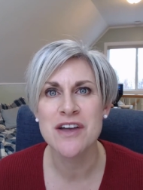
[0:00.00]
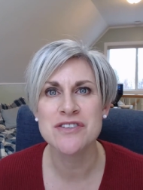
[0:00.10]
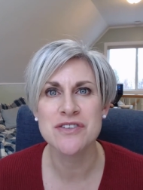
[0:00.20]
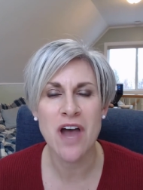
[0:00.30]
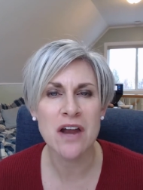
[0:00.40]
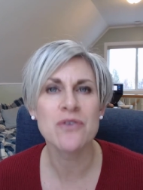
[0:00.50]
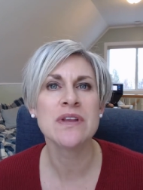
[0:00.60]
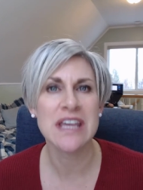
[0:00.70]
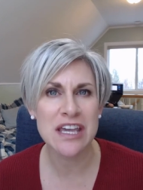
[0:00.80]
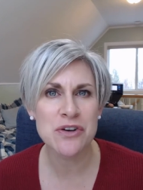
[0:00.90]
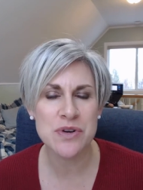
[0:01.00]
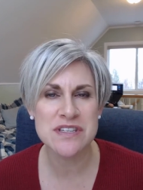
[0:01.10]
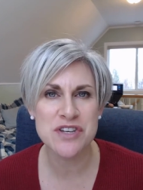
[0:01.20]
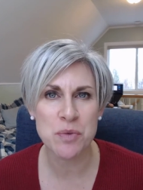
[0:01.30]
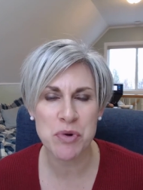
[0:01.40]
to not only
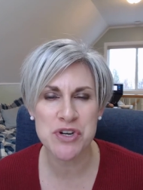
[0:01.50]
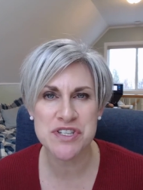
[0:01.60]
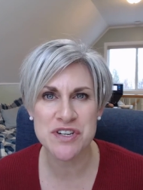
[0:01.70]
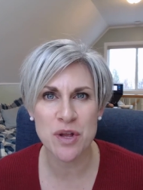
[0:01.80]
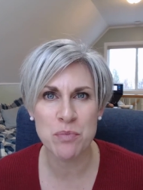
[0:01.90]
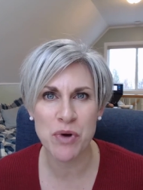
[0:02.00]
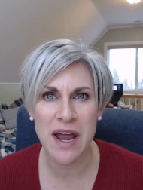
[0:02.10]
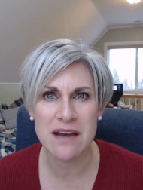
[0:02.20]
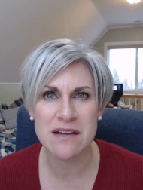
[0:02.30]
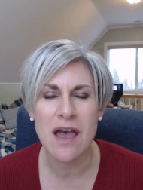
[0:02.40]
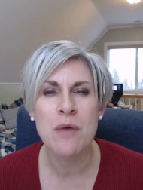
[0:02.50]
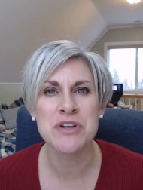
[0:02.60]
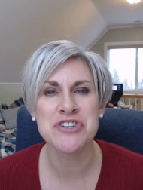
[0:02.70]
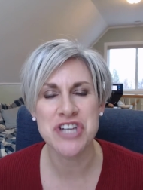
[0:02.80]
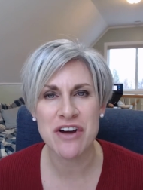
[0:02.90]
increase your personal brand,
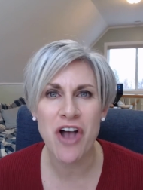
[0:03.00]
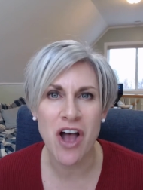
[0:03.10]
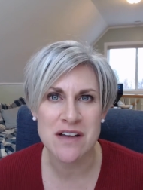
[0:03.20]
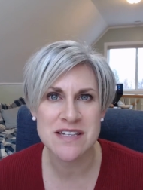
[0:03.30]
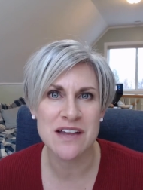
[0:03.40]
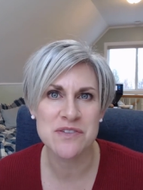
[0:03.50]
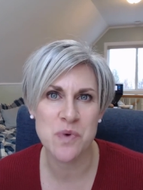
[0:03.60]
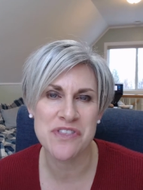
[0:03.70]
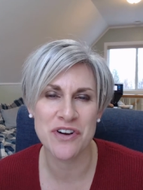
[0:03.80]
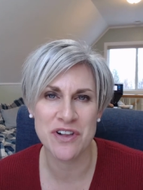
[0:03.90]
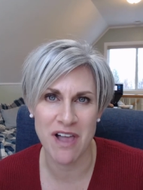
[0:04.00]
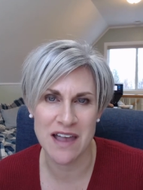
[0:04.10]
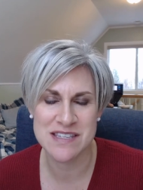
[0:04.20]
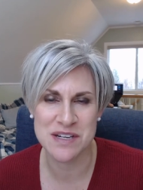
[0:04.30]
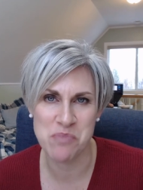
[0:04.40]
but share content with your
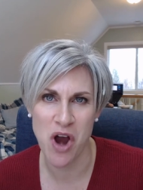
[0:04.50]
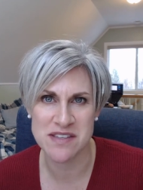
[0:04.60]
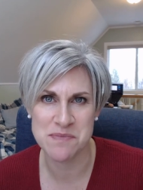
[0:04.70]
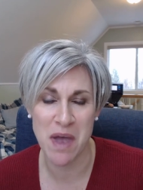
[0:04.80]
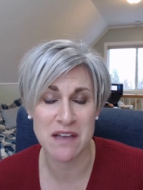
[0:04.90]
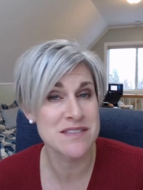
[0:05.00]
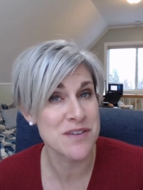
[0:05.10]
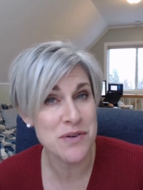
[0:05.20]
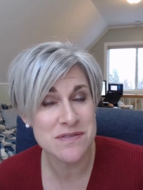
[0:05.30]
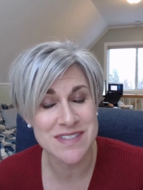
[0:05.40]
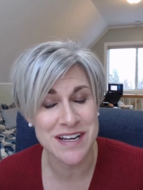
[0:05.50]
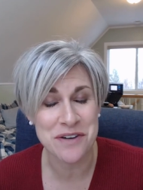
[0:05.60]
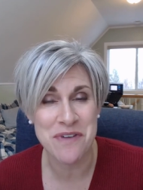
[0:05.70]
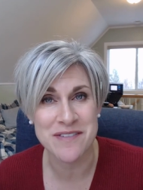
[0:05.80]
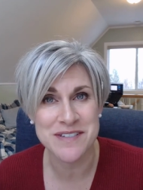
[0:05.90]
clients and prospects. So stick
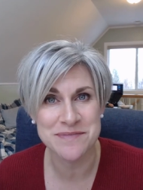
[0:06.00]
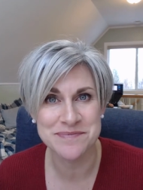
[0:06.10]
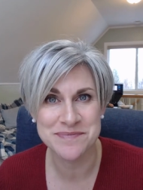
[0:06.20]
around.